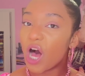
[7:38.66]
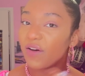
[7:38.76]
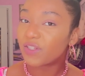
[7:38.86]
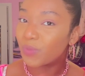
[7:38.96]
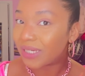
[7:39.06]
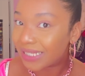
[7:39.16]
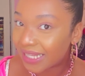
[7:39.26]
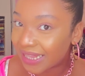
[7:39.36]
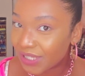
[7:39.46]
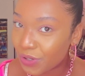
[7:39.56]
After
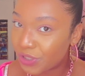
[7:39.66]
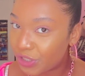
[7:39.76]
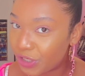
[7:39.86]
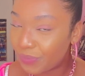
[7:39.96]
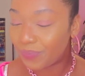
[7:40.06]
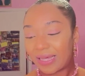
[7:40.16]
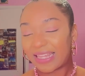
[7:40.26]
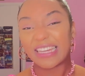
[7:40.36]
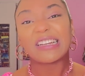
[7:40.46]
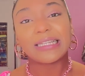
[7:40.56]
witnessing this costume, I
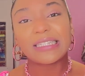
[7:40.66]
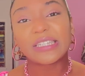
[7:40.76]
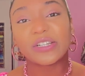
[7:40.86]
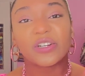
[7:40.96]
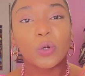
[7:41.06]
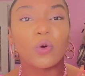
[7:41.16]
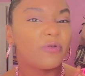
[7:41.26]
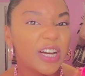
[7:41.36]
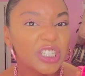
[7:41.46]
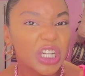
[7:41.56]
think I need to call
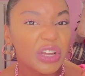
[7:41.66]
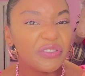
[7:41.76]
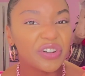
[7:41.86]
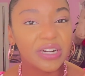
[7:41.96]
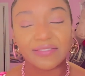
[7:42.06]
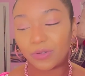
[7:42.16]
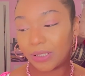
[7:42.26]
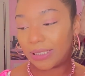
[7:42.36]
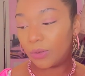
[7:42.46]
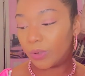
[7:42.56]
fashion over and have a
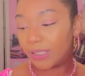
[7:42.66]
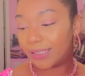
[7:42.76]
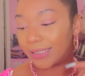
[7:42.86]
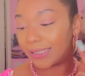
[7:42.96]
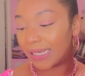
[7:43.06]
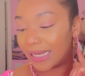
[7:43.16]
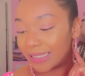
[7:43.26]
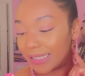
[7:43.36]
quick little word because that's